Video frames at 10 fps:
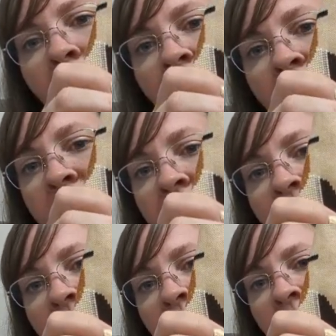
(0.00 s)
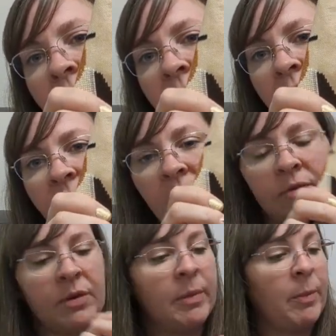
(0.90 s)
But if
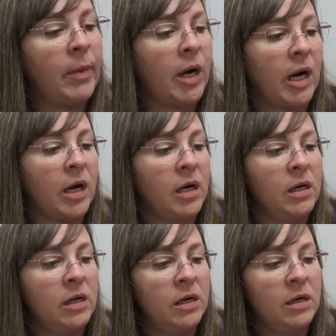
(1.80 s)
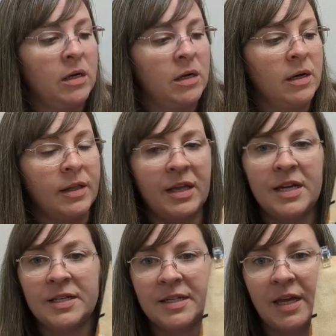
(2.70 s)
you'll remember,
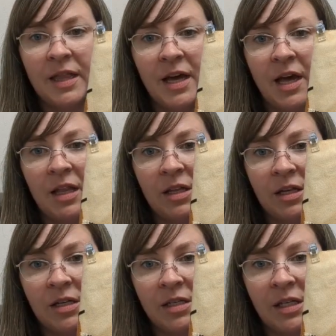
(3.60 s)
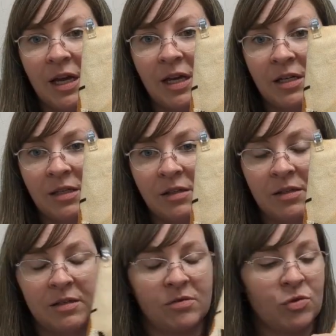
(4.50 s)
these I thought looked like
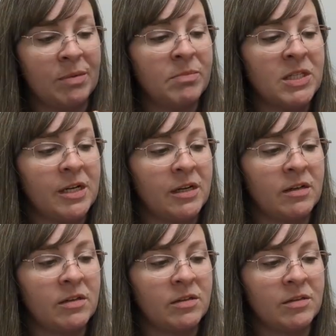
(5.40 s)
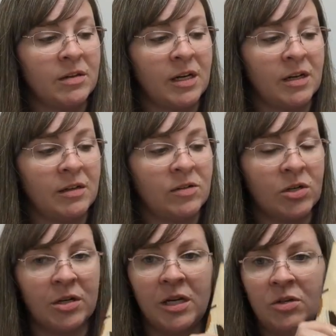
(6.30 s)
drumsticks, like
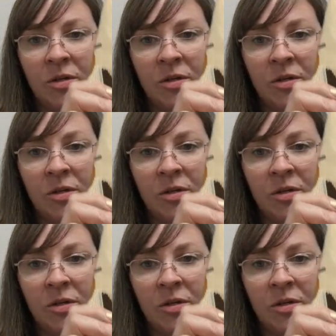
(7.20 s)
turkey